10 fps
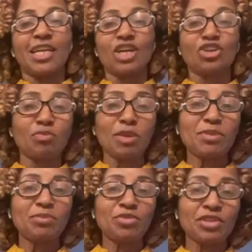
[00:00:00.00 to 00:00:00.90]
health
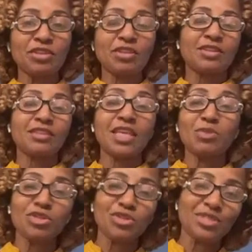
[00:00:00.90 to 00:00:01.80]
baby breathe,
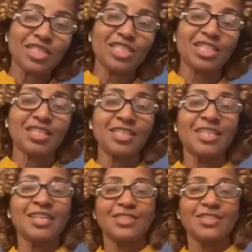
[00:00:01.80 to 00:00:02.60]
thermal ablation,